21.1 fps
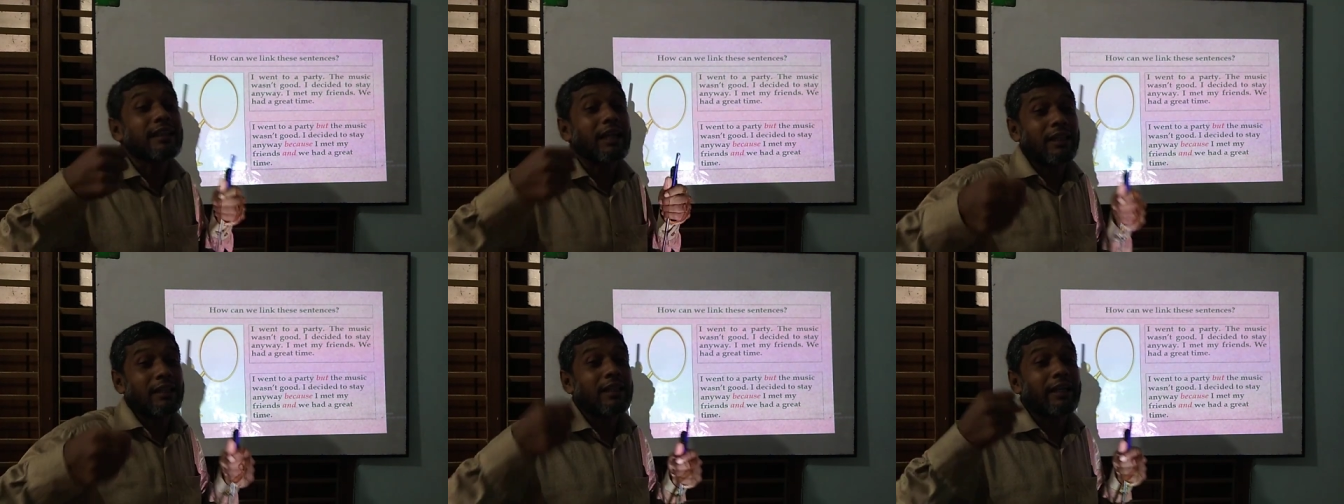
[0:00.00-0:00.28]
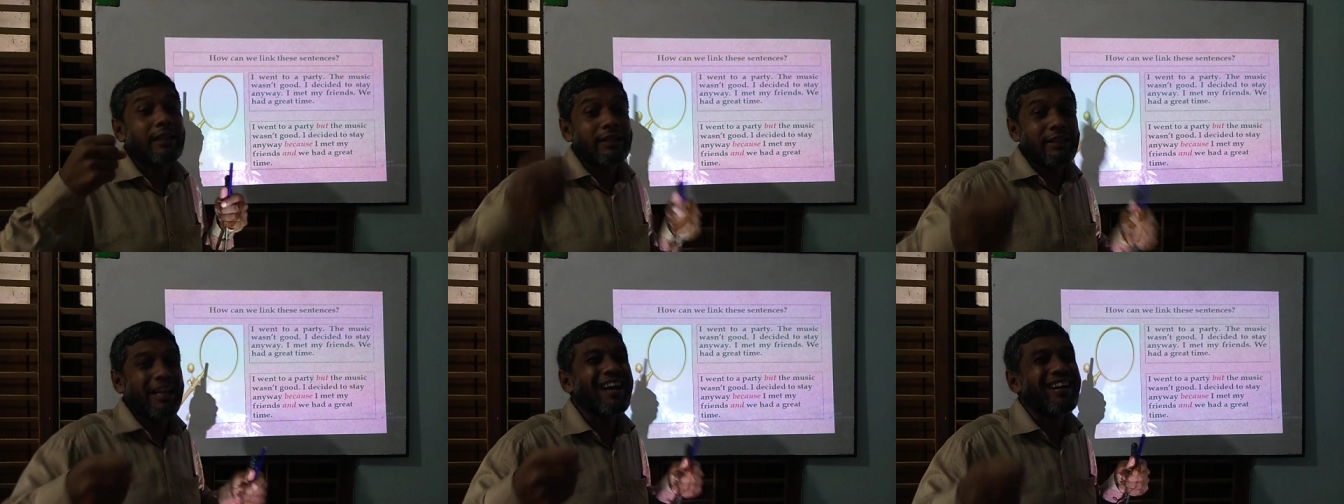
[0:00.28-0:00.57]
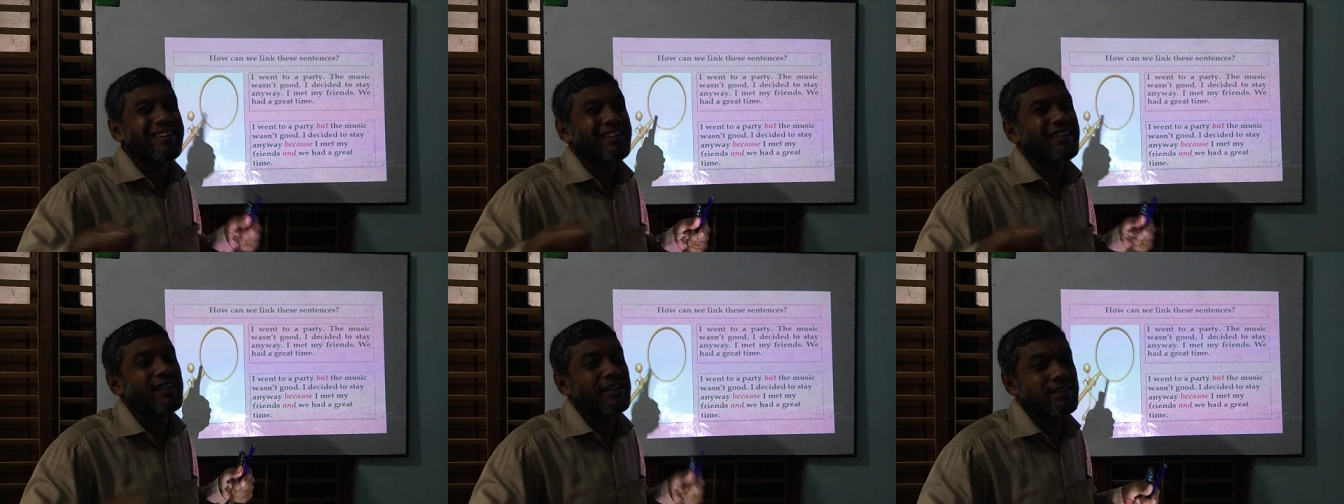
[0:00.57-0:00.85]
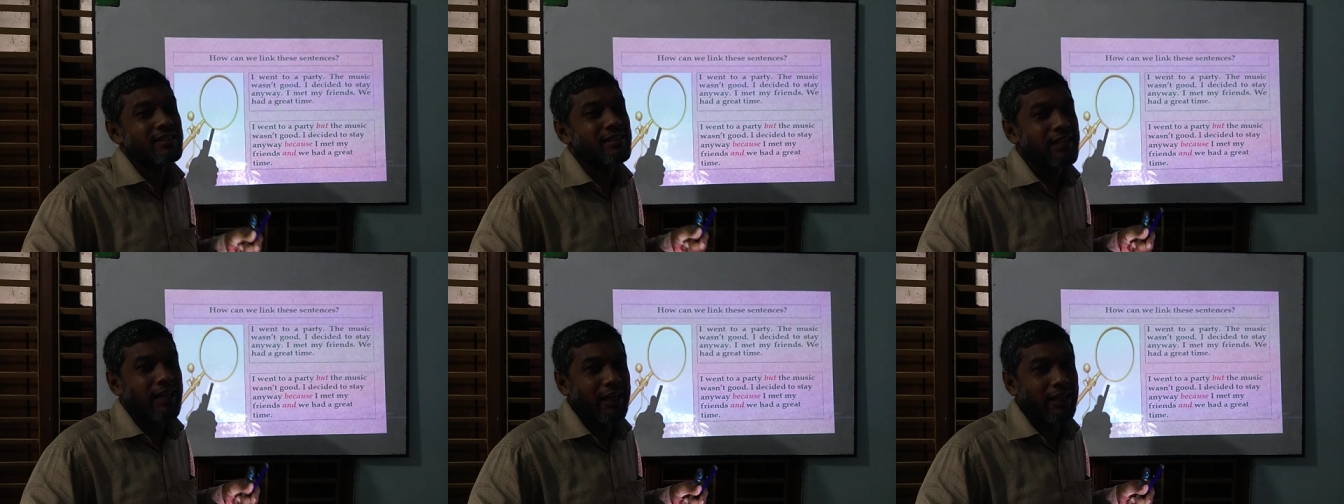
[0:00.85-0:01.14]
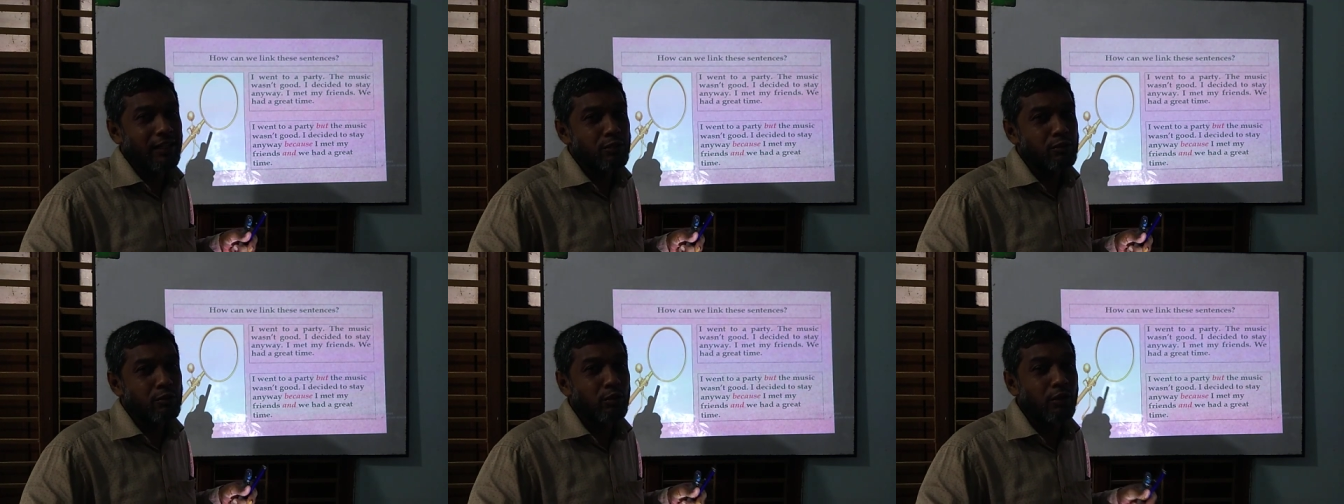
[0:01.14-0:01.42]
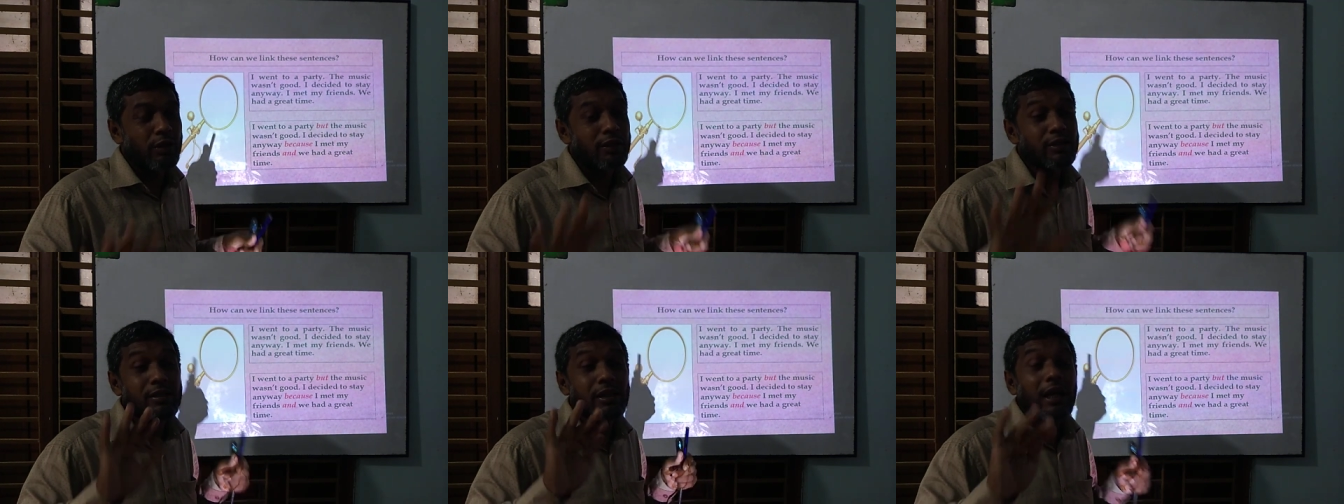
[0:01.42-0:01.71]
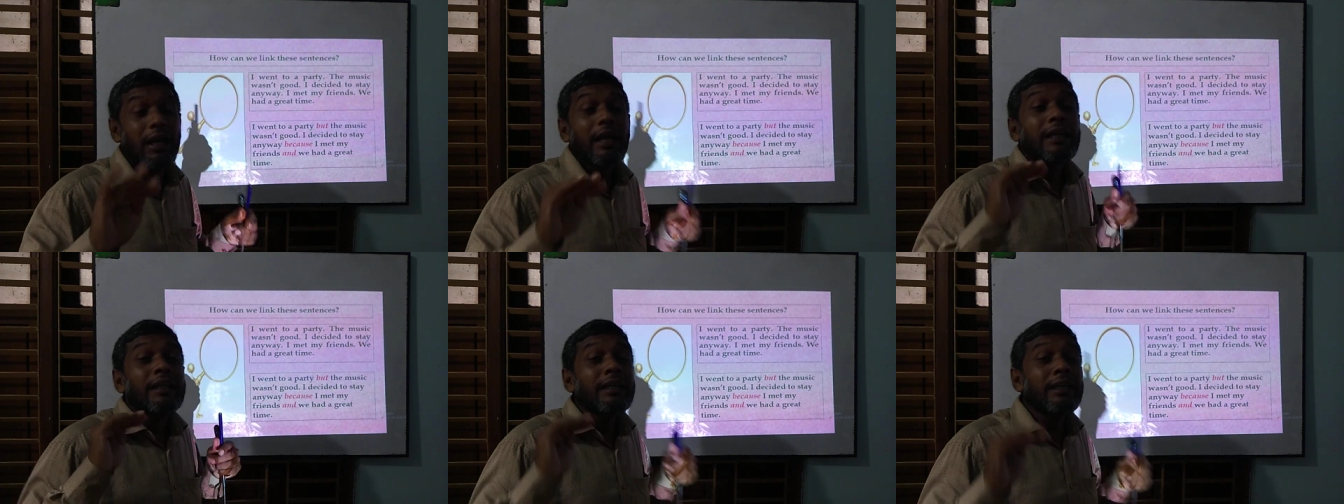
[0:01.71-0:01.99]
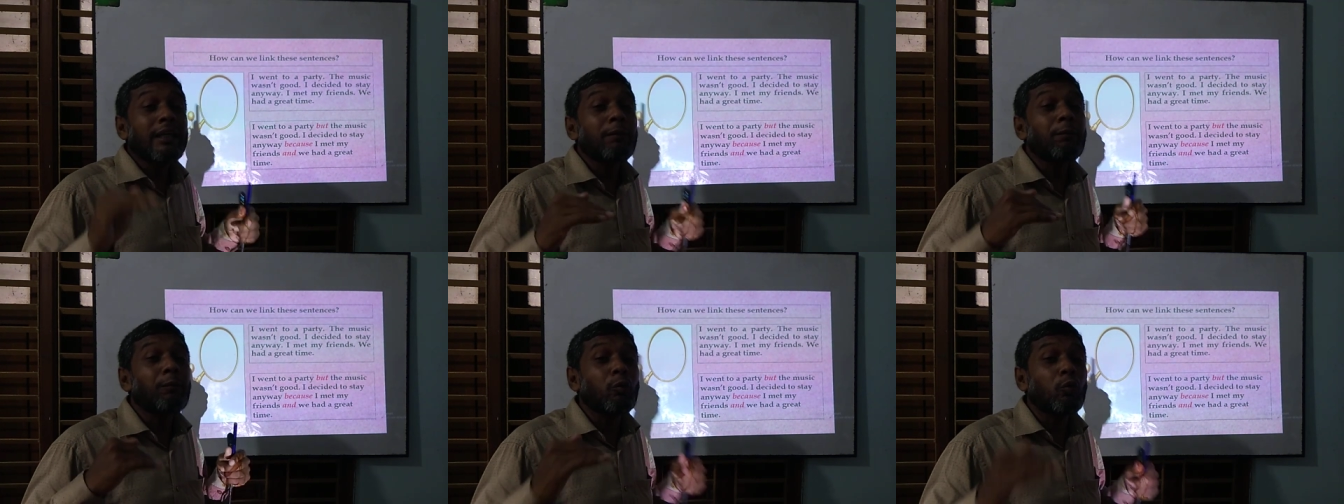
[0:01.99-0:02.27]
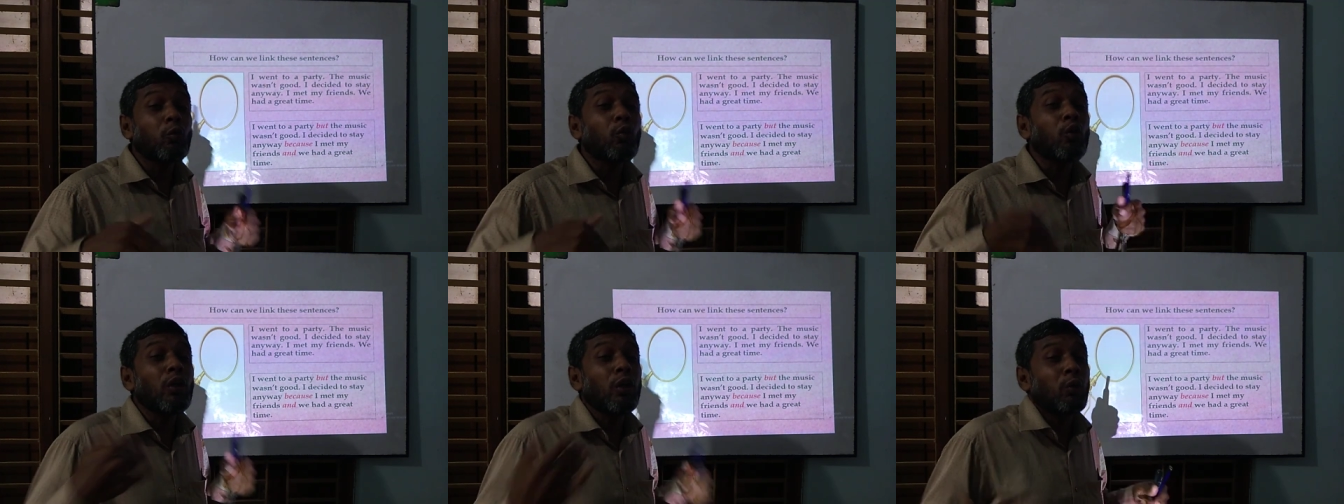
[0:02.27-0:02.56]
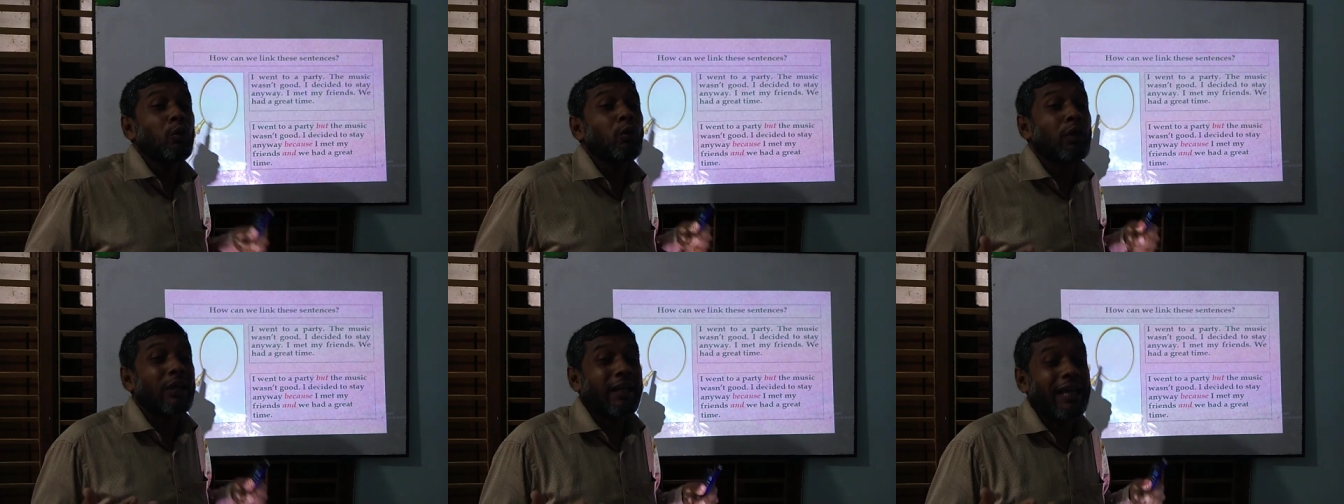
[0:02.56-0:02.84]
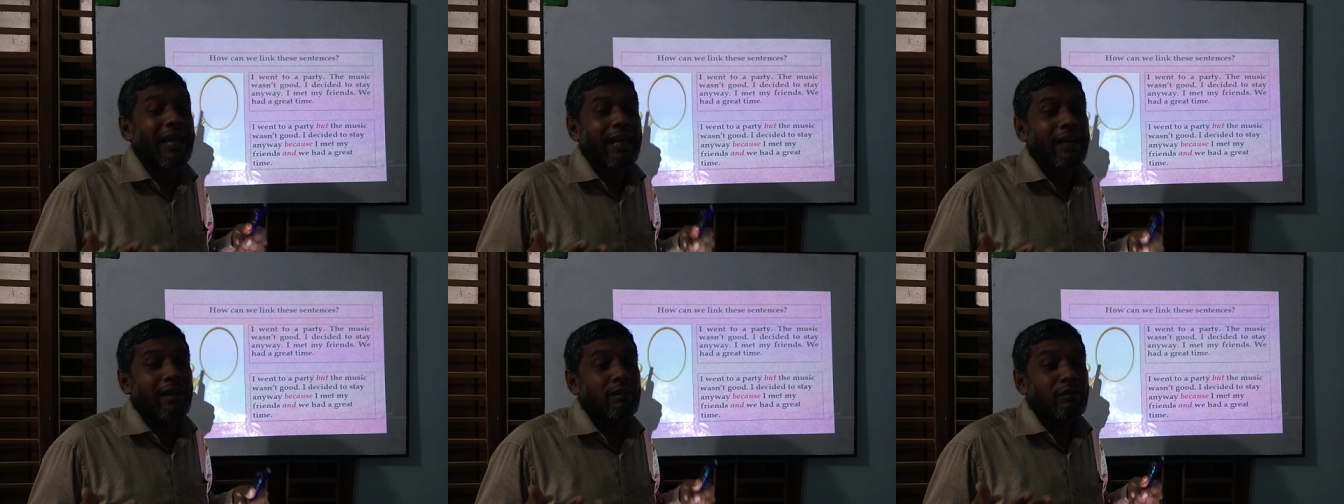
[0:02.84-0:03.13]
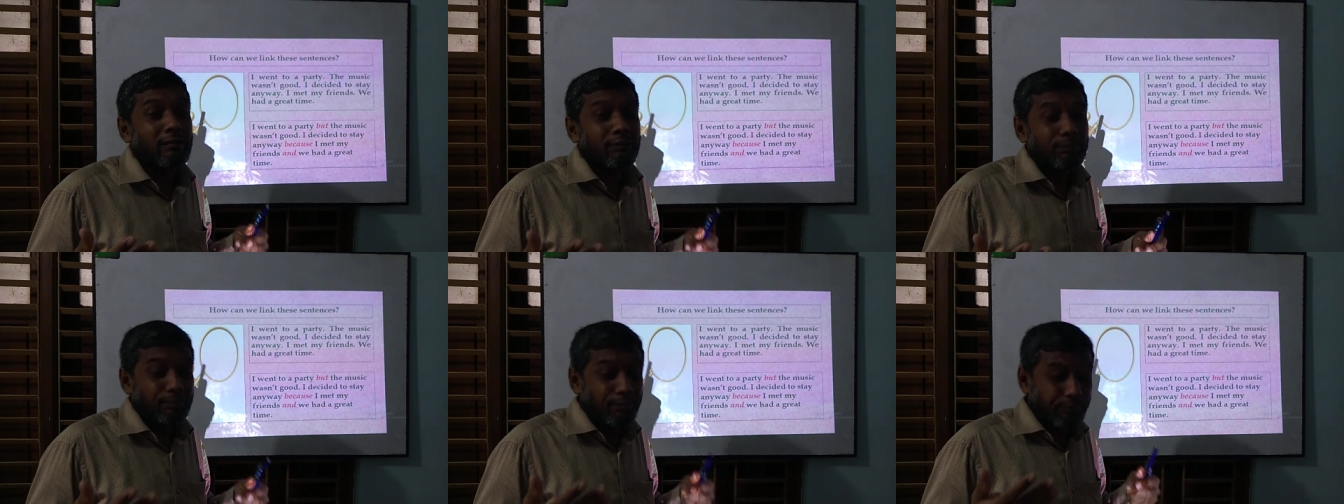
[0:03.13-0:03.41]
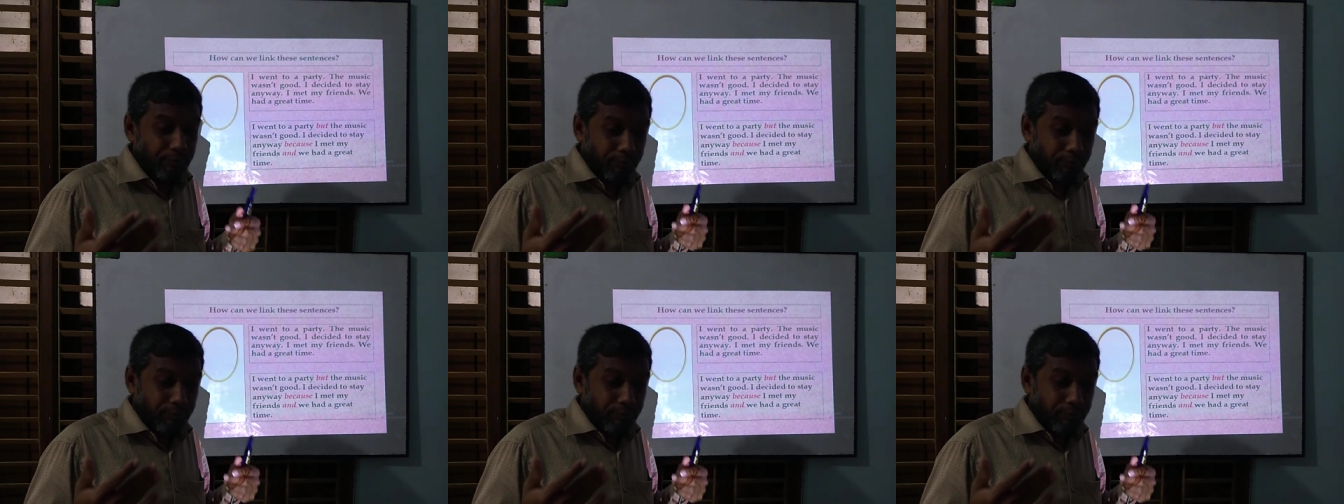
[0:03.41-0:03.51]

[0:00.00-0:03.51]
are the techniques, dear students. If we can